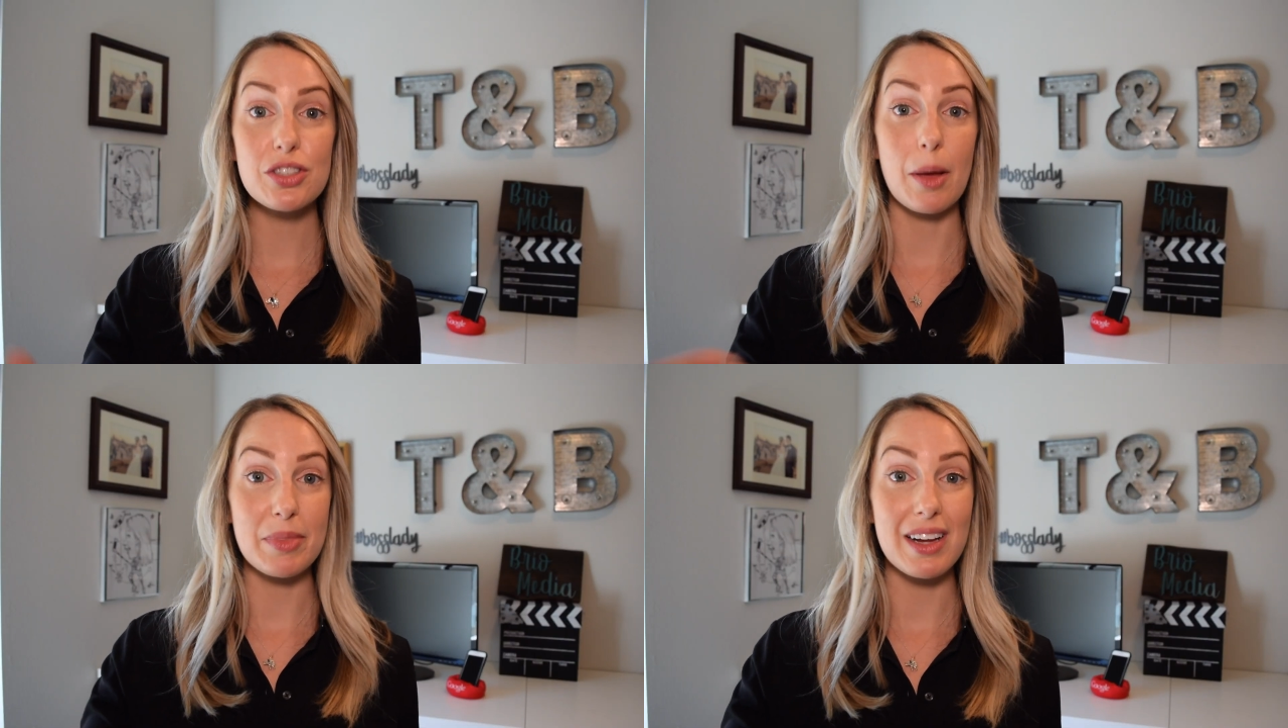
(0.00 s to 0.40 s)

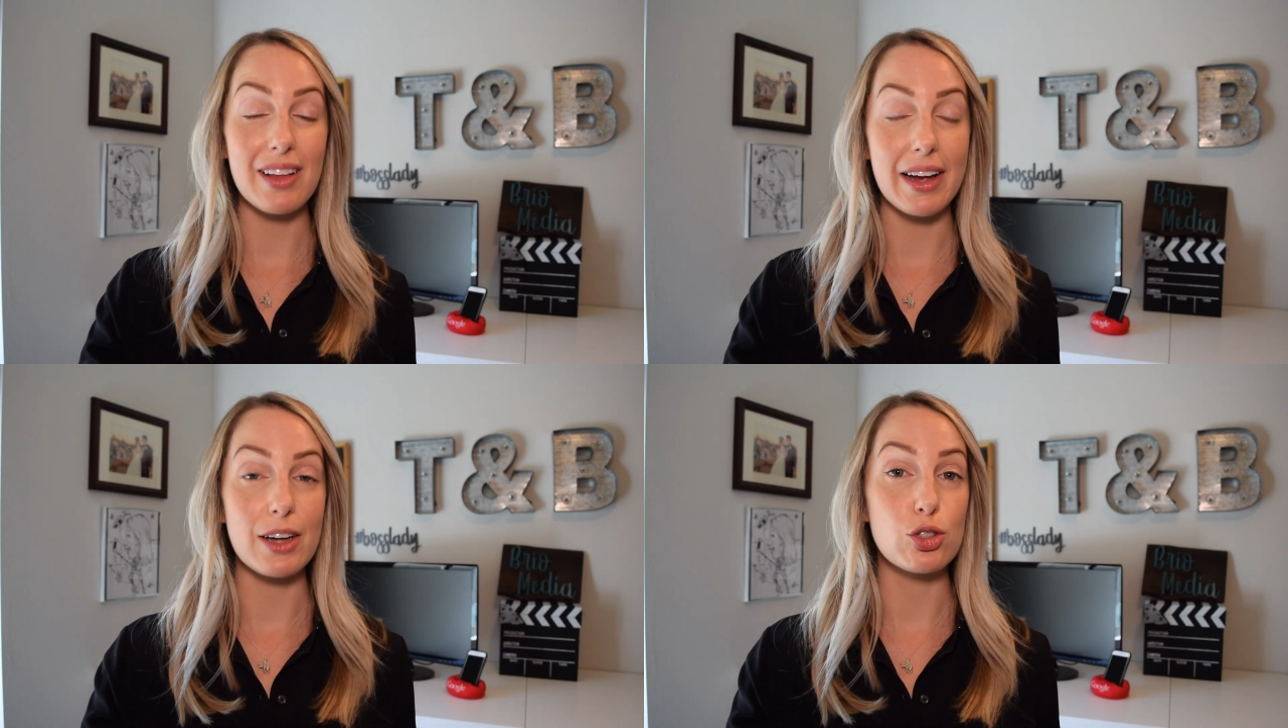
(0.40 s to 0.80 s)
something
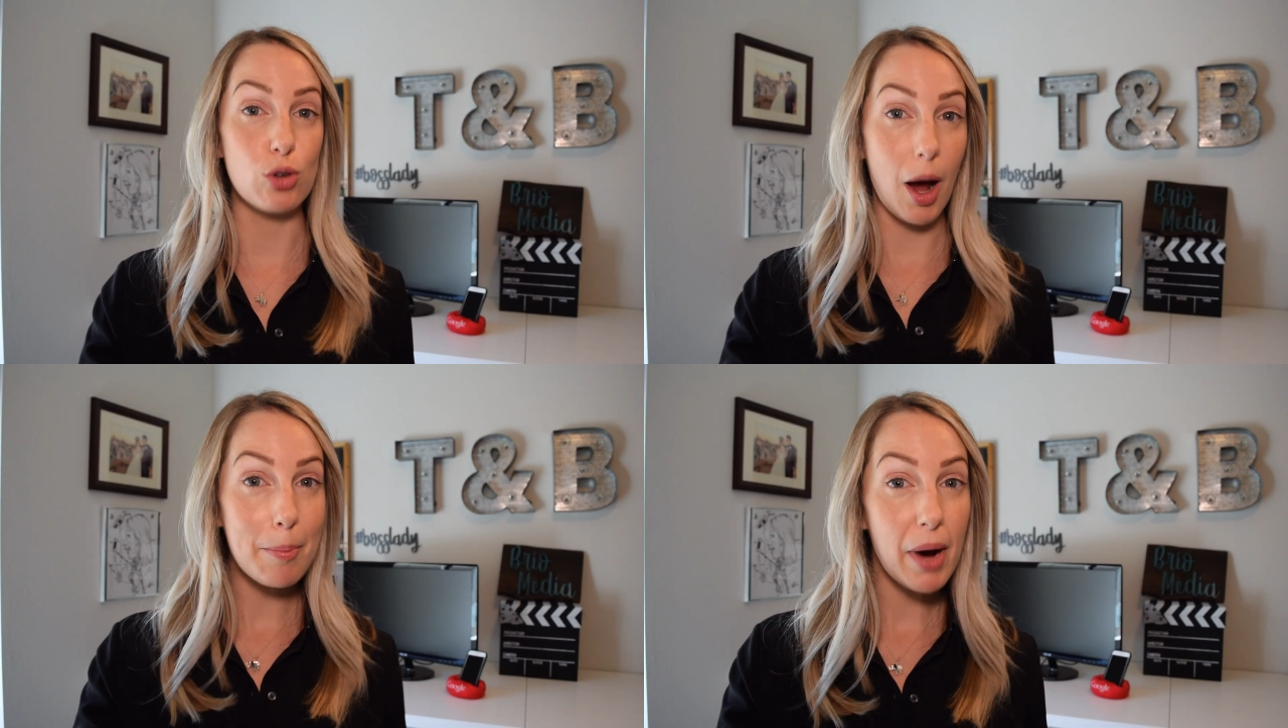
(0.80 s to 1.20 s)
like a
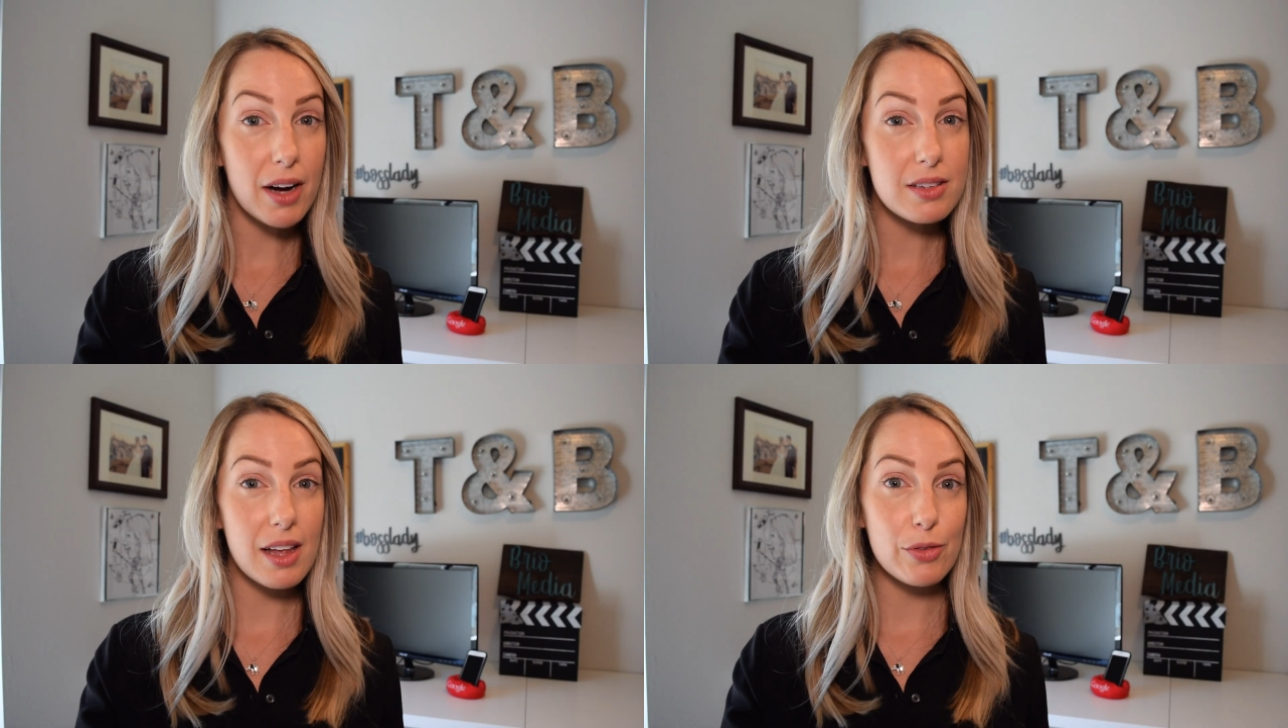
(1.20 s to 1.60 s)

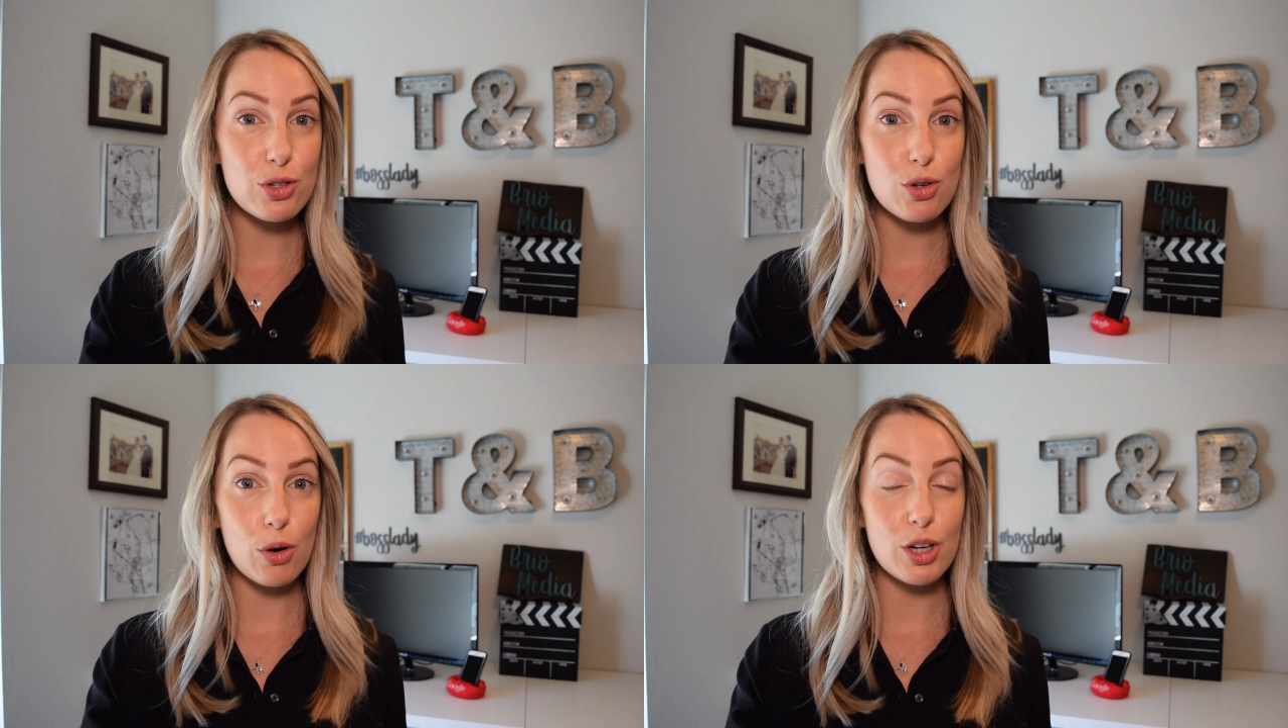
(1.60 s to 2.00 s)
Dropbox level
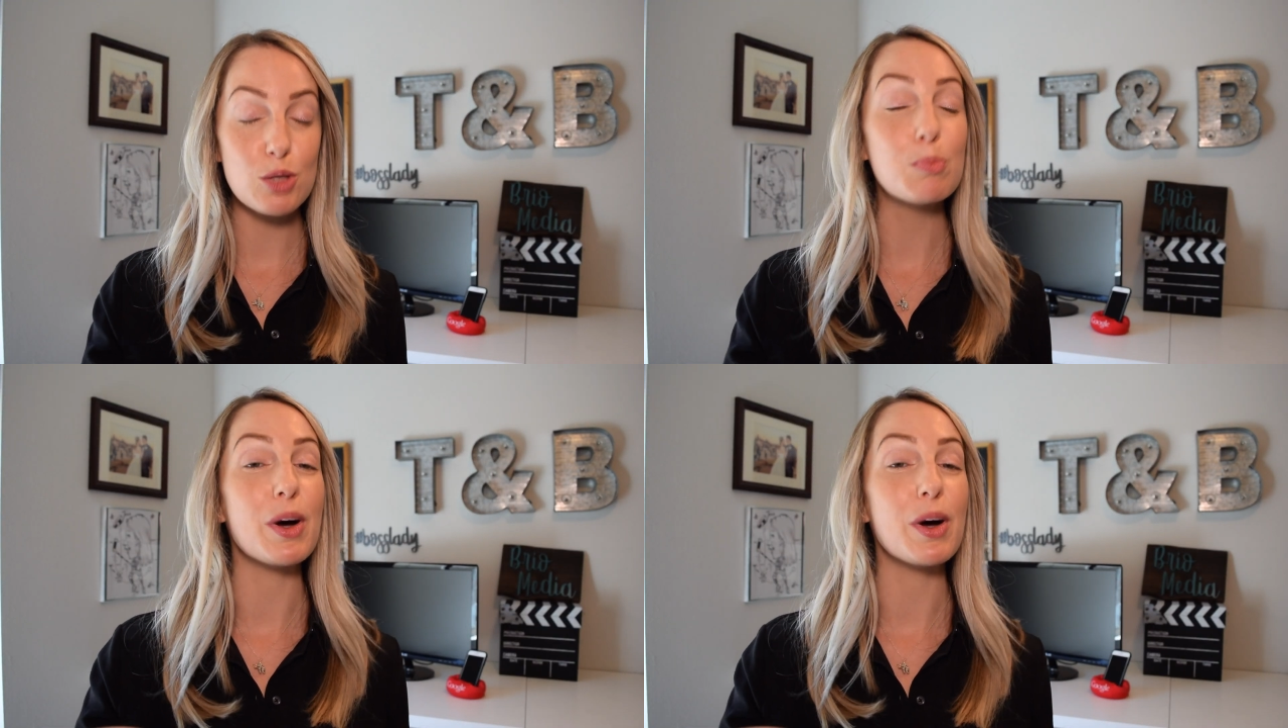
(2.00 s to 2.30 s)
storage,